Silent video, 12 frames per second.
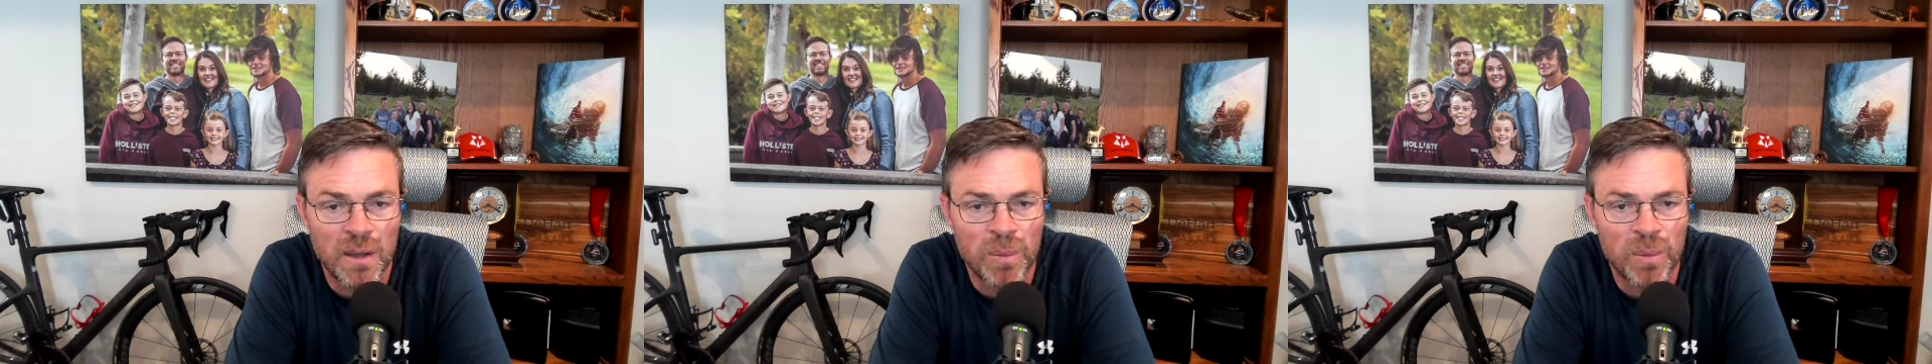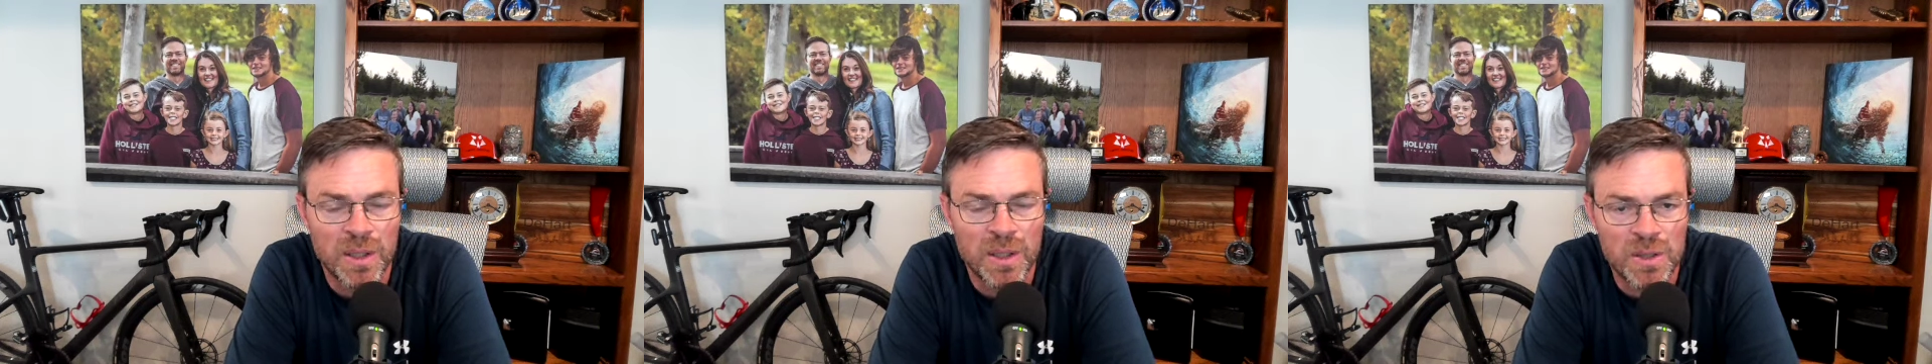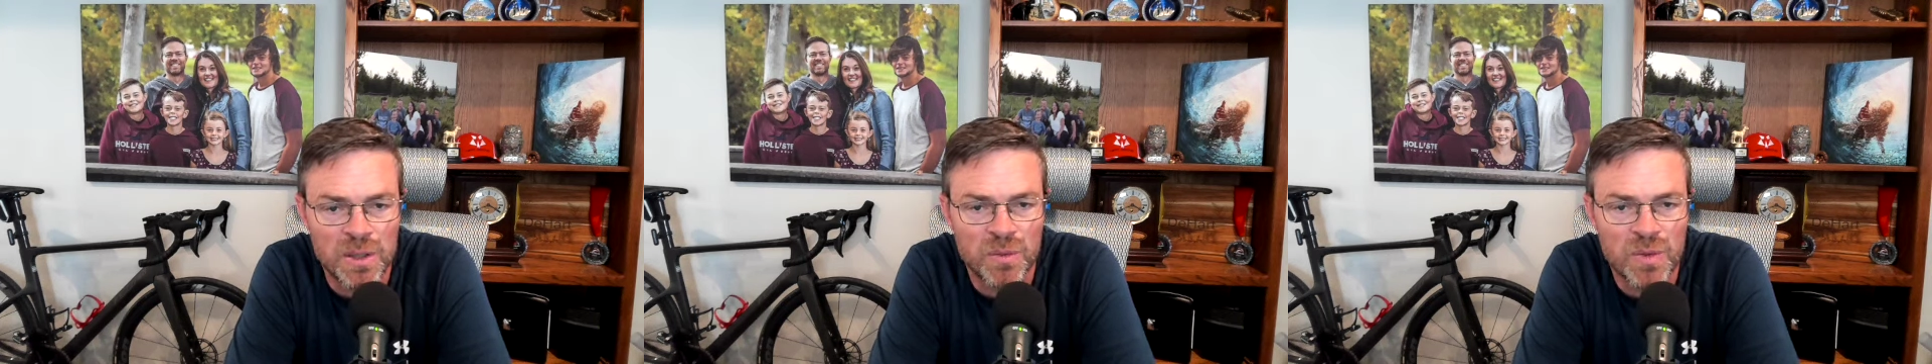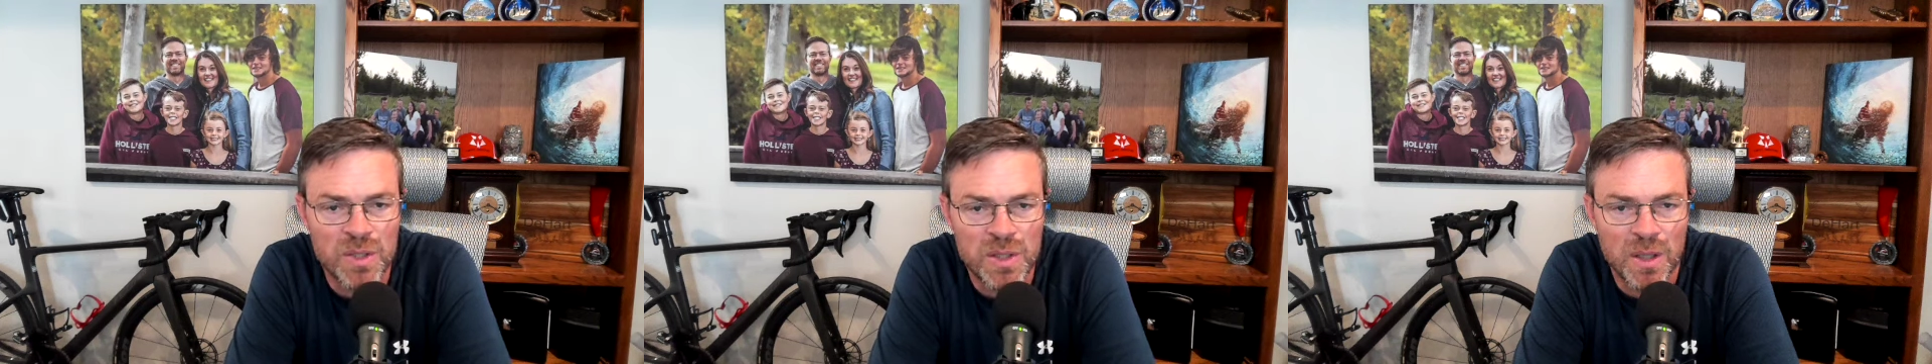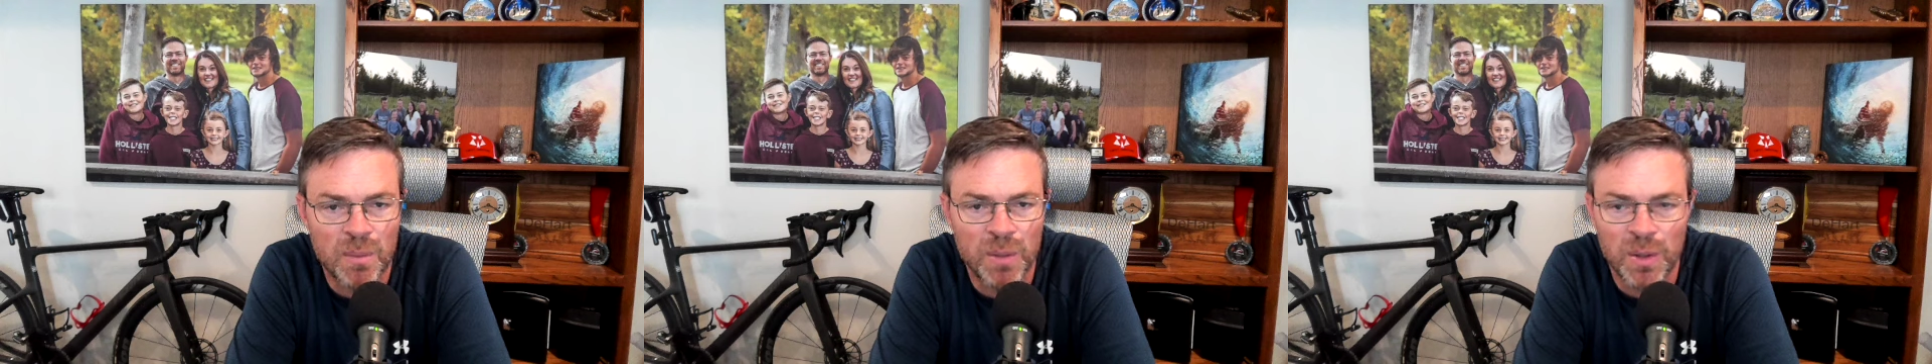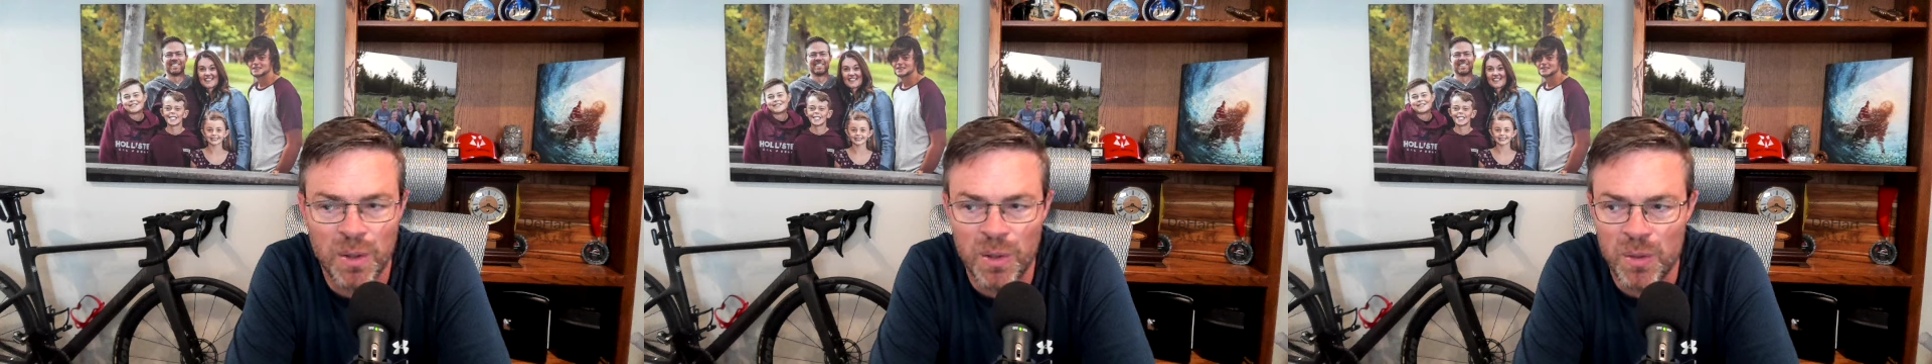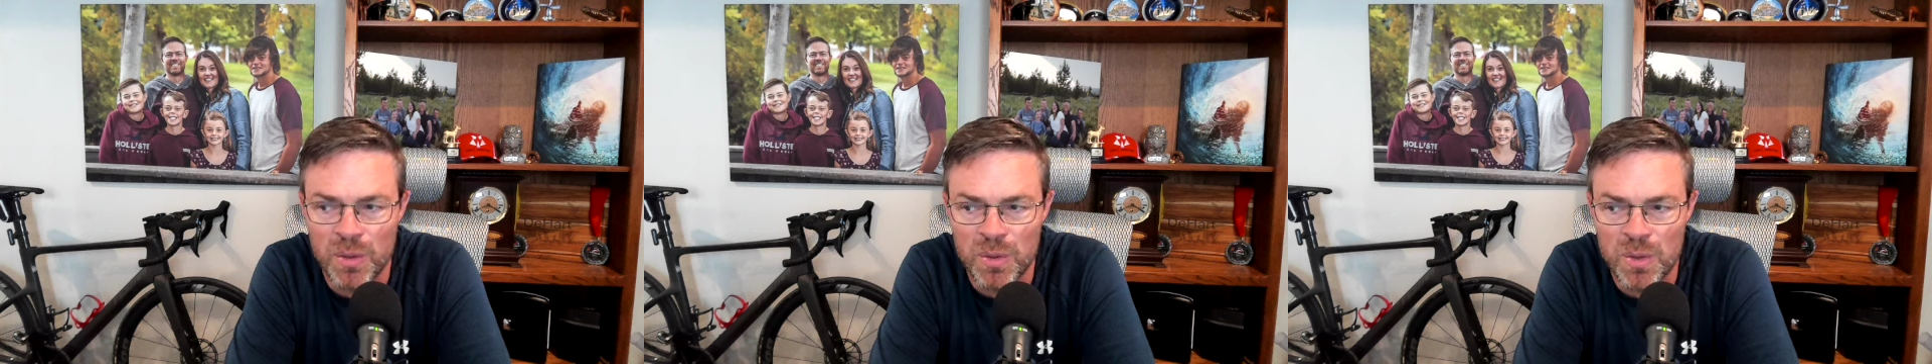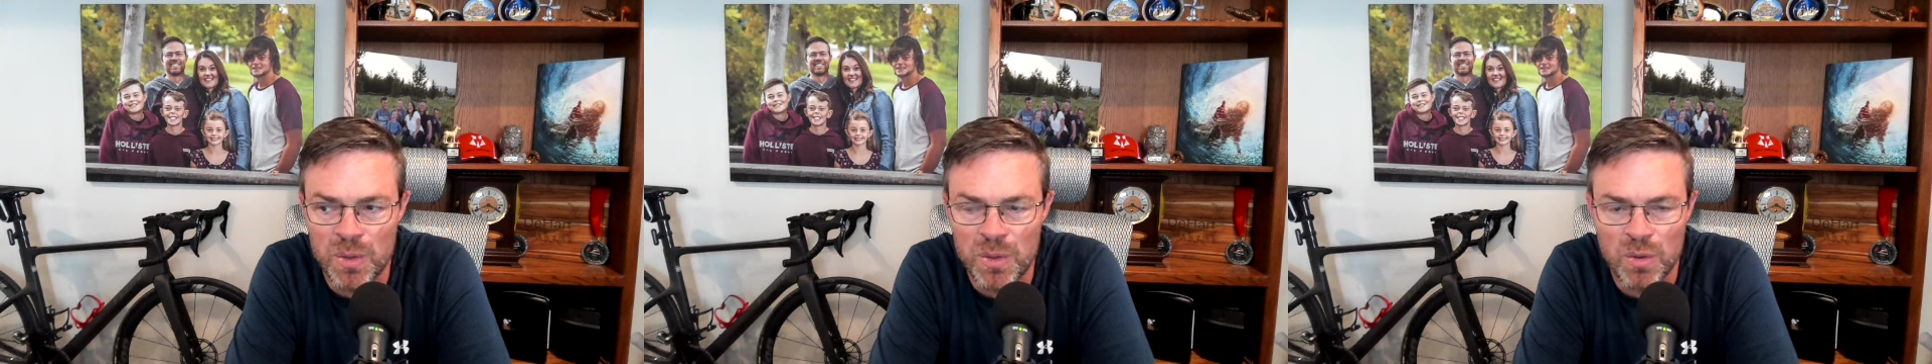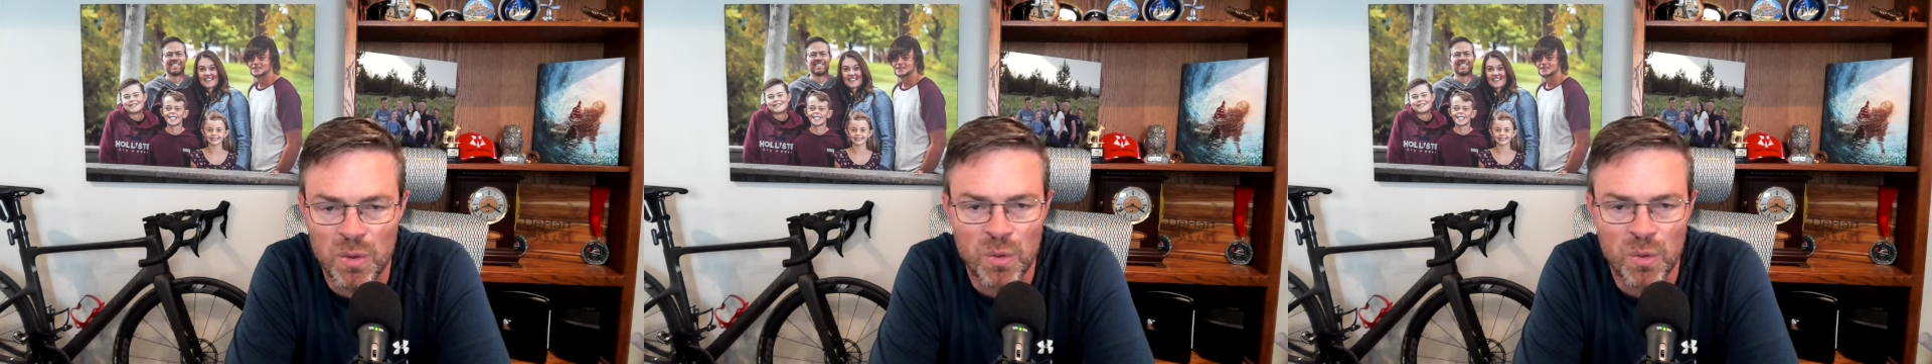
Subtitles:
because of some of those